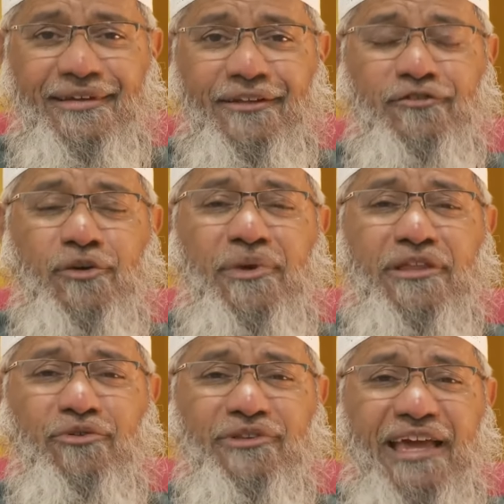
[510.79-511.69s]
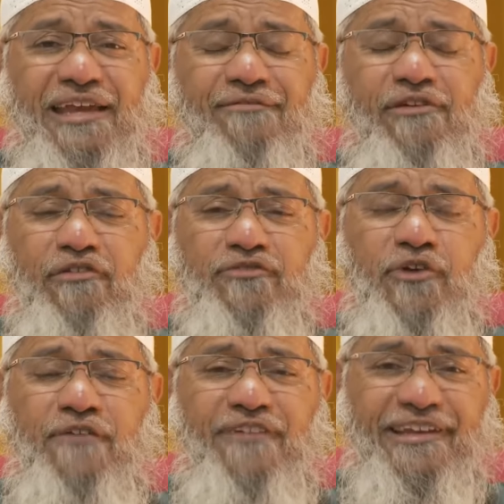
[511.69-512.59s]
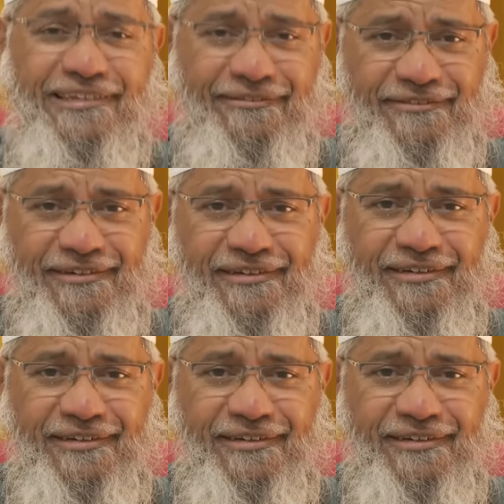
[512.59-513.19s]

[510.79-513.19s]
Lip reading: So much so that we were so effective